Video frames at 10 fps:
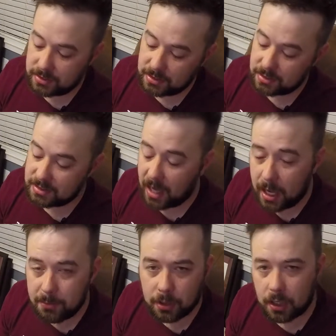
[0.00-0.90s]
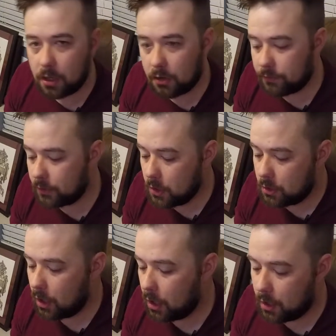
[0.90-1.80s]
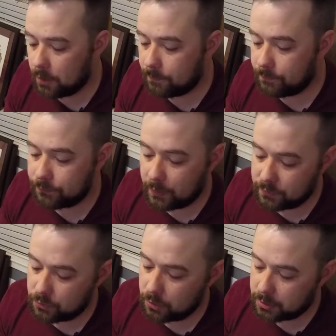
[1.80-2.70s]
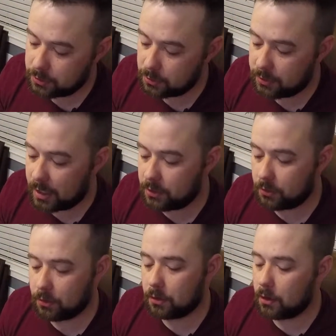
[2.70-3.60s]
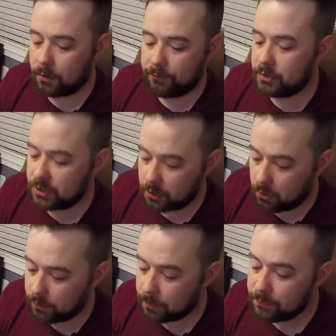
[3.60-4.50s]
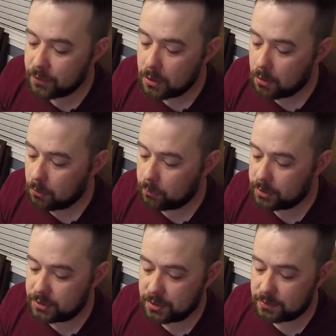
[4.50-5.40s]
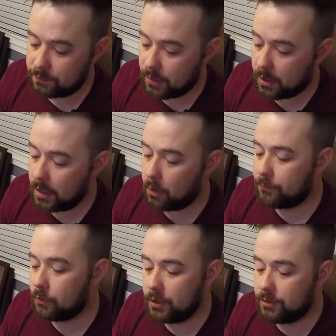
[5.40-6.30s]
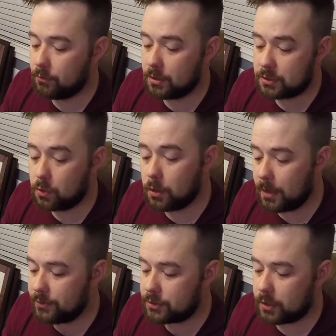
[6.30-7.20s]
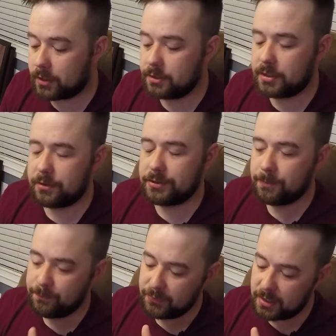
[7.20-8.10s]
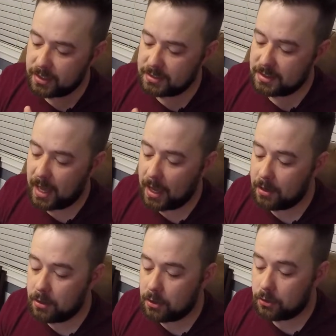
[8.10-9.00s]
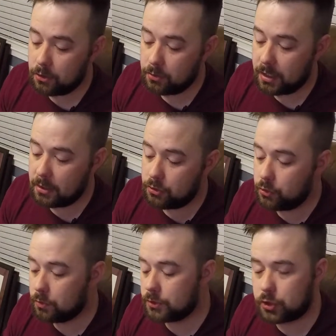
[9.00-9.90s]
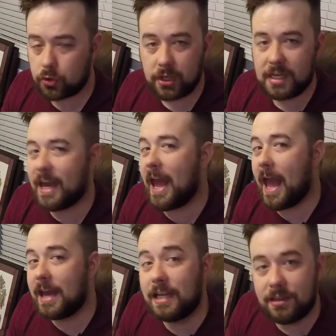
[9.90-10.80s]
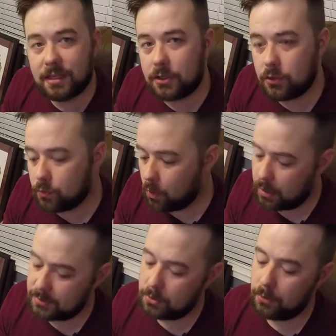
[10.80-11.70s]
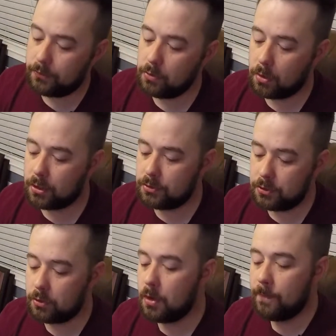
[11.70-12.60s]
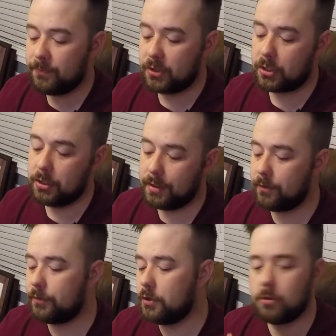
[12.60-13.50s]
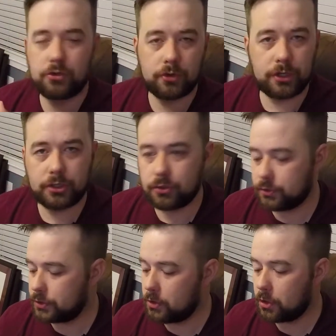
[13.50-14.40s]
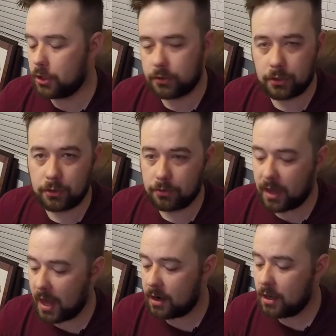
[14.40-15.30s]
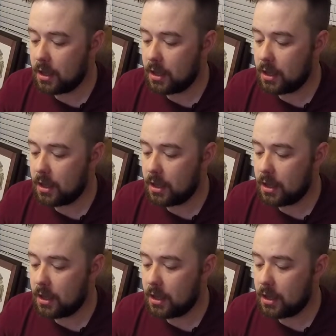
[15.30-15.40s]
see the type of structure that you're fishing over, which is very helpful. And what's cool about the Striker series is that you can dual screen anything you want. So if you want to do the clear view traditional sonar, you can do that.